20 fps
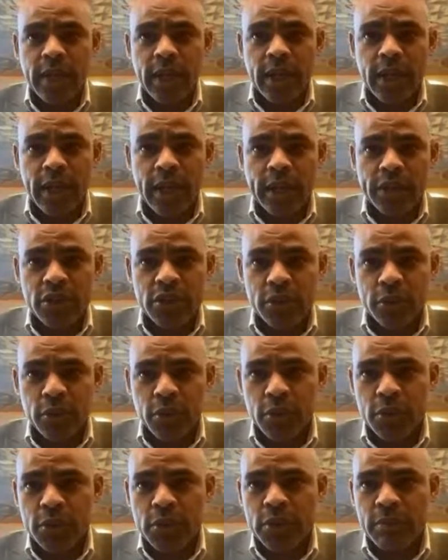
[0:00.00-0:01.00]
uh,
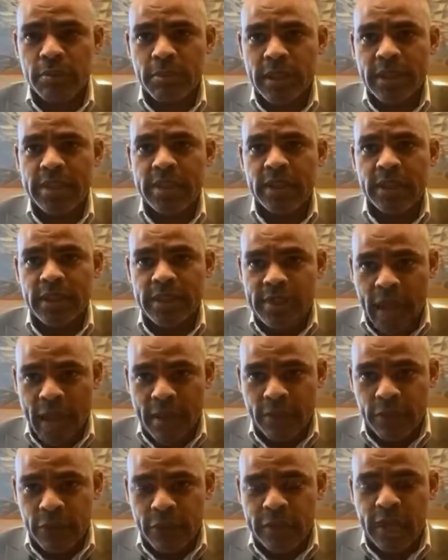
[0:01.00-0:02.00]
towards meeting these
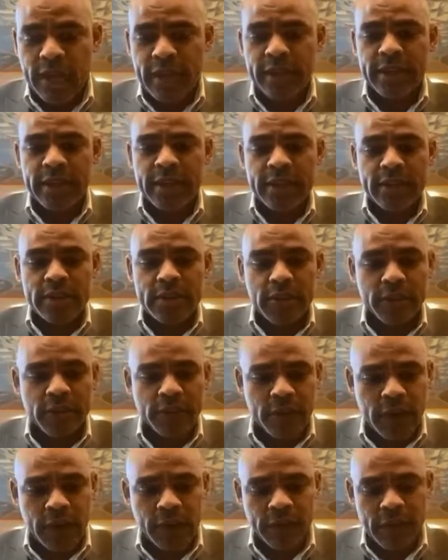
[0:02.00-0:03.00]
everyday needs of,
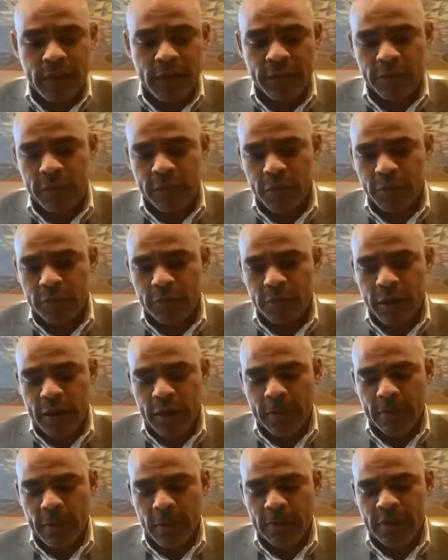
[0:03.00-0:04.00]
uh, of food
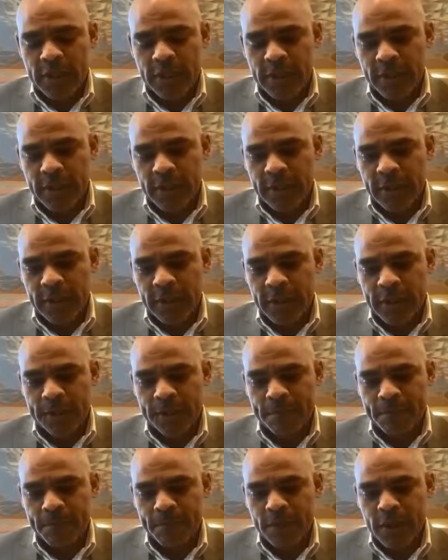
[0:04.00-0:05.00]
uh, poverty and,
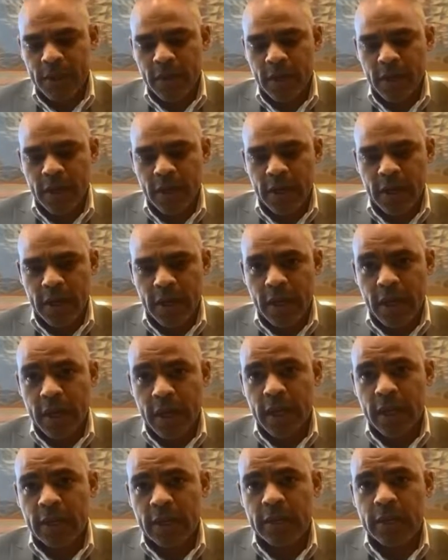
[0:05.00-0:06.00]
um, uh,
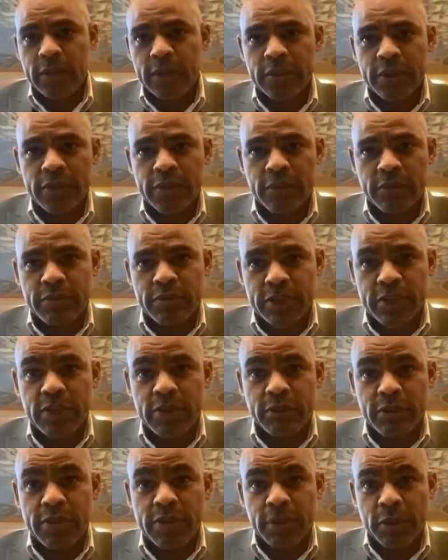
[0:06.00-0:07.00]
and
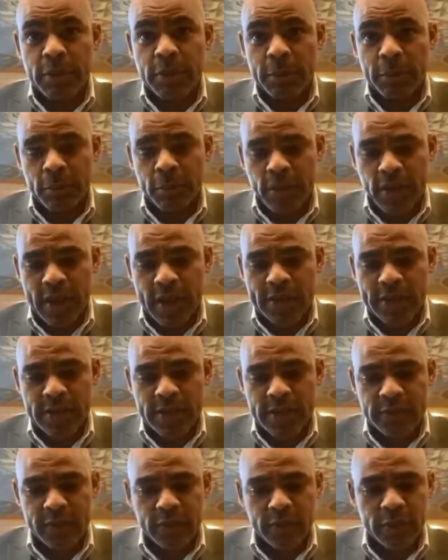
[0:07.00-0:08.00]
risk of people not
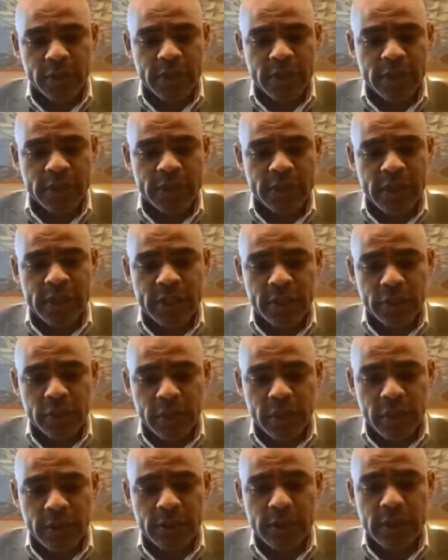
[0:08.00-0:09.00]
accessing food in the city as
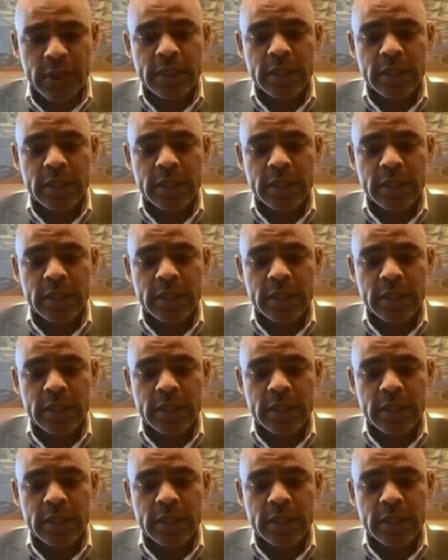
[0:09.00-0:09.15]
well.